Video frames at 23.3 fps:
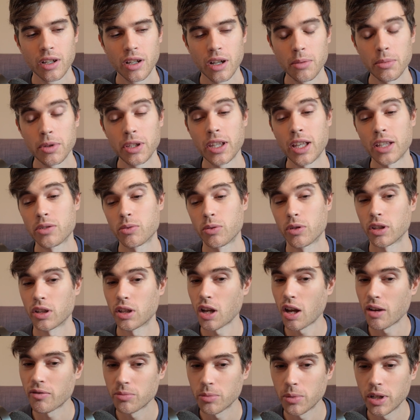That's where the
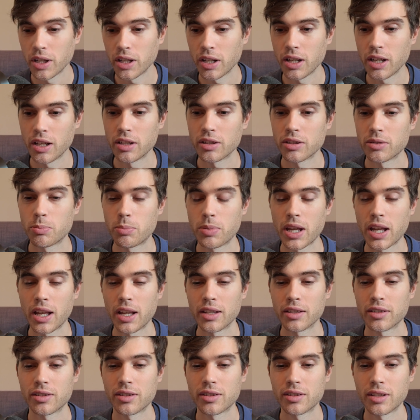government is
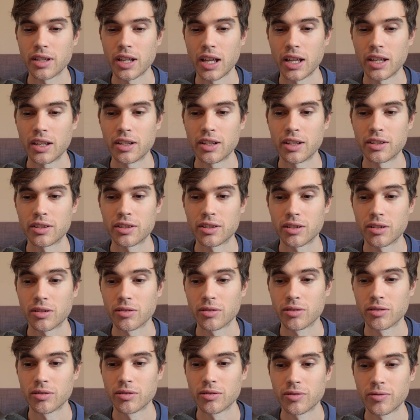based, and it's
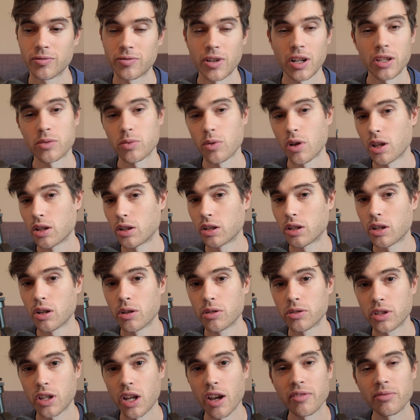Francois
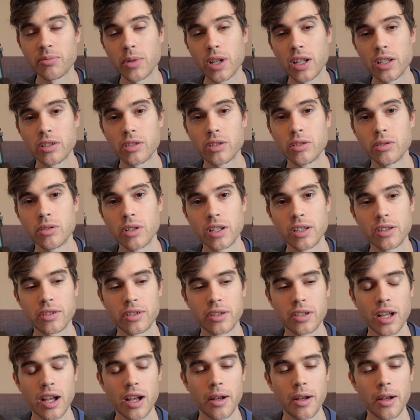Legault's government who is,